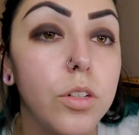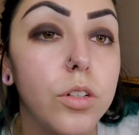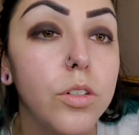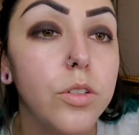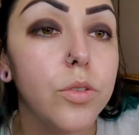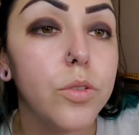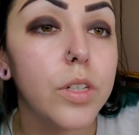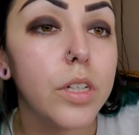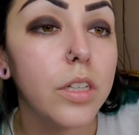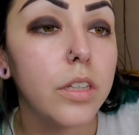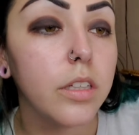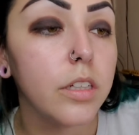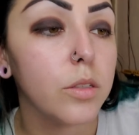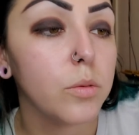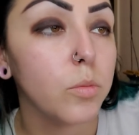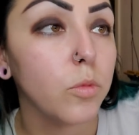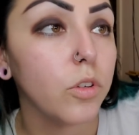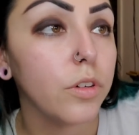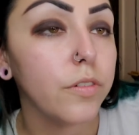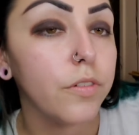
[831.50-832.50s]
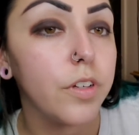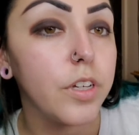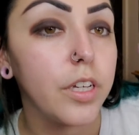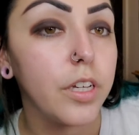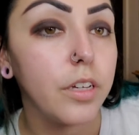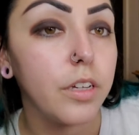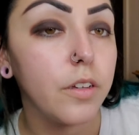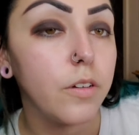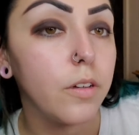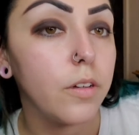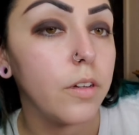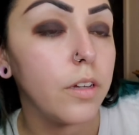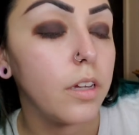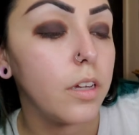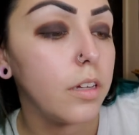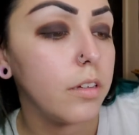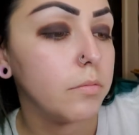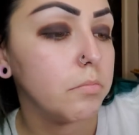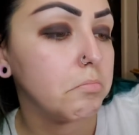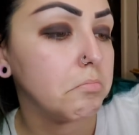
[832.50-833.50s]
using this Morphe
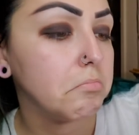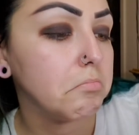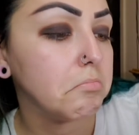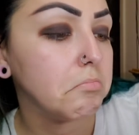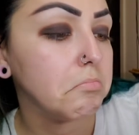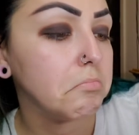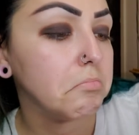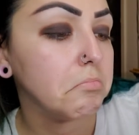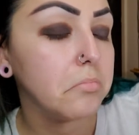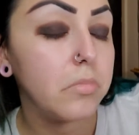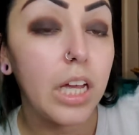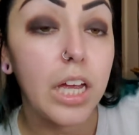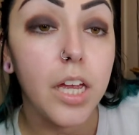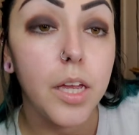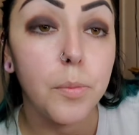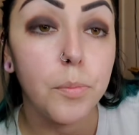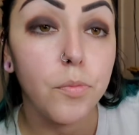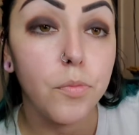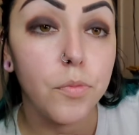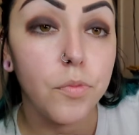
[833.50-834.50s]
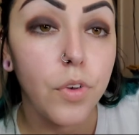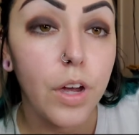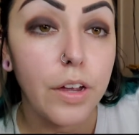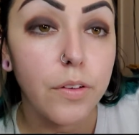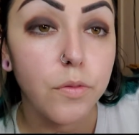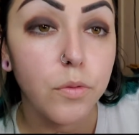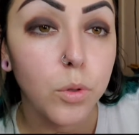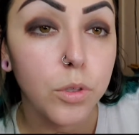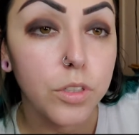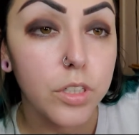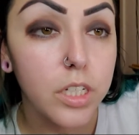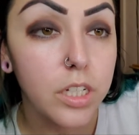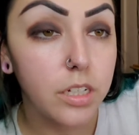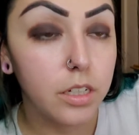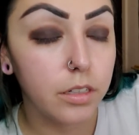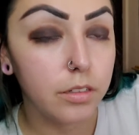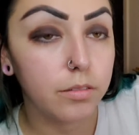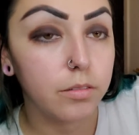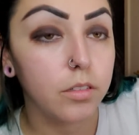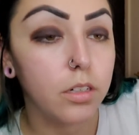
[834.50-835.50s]

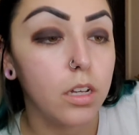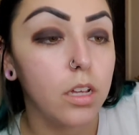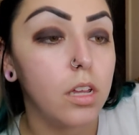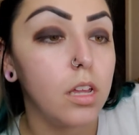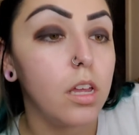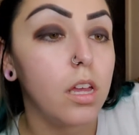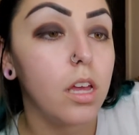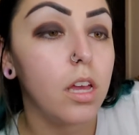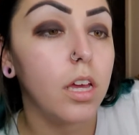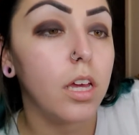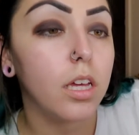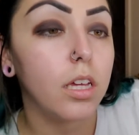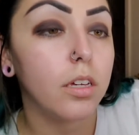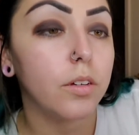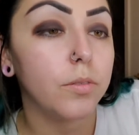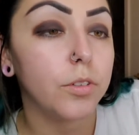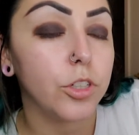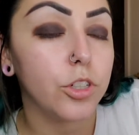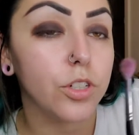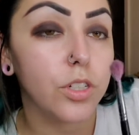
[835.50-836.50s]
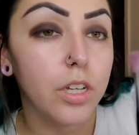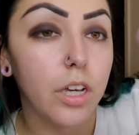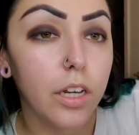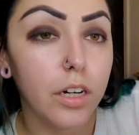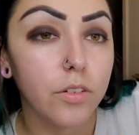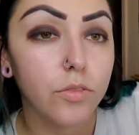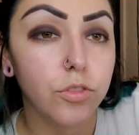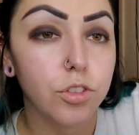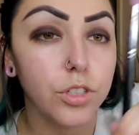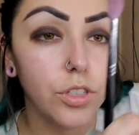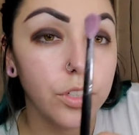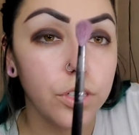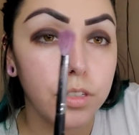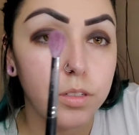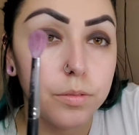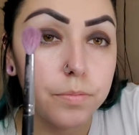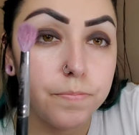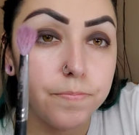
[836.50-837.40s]
M514 which is kind of just,